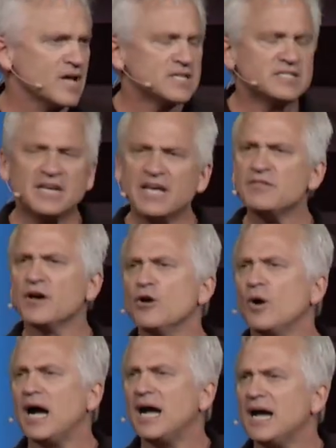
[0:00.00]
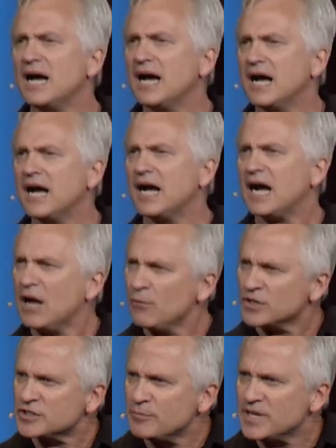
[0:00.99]
Today, though, I, I
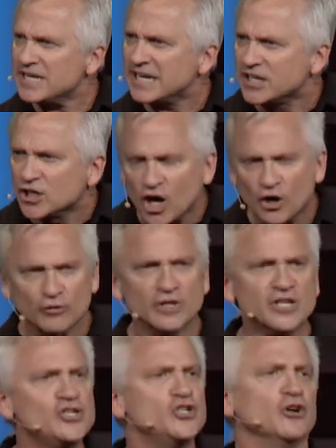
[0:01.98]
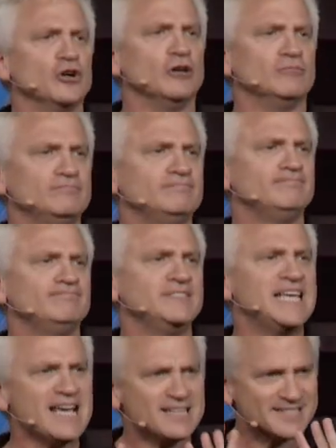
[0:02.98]
want to be an encourager
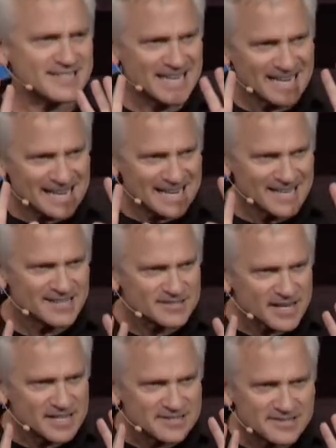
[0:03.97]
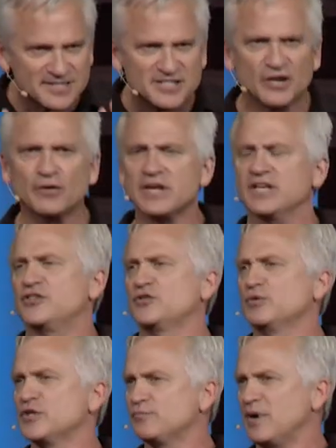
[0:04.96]
Yes, it is a
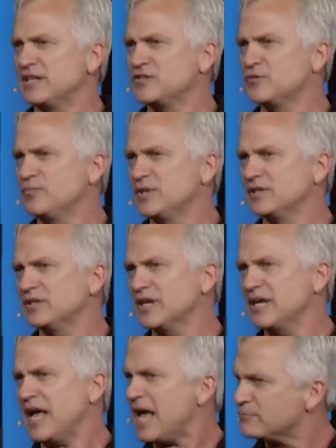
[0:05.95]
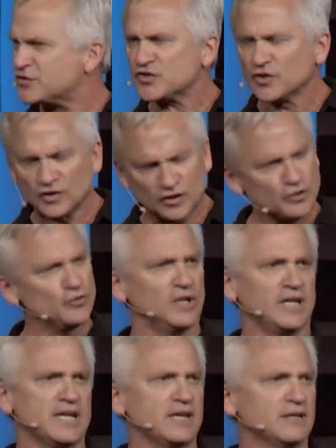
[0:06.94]
serious responsibility,
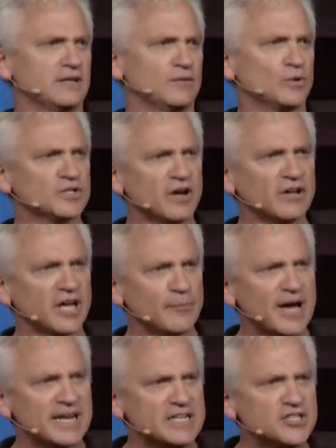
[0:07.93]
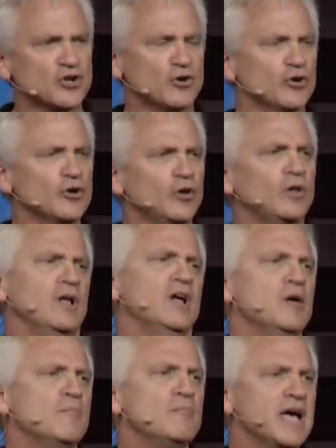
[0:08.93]
absolutely. We're talking about eternal
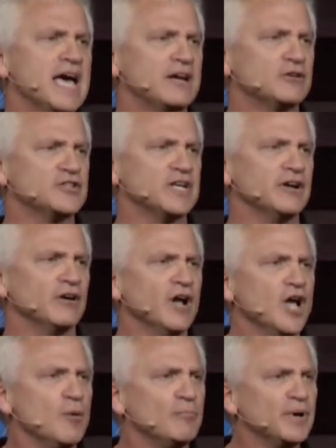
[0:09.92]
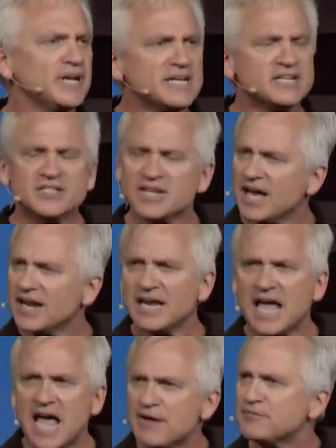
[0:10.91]
matters here, but it does not
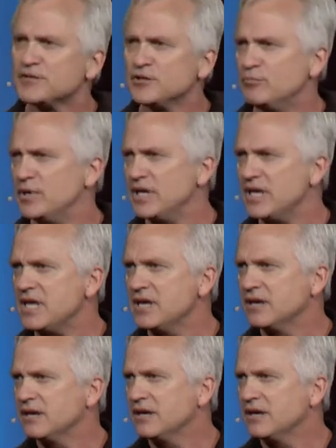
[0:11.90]
have to be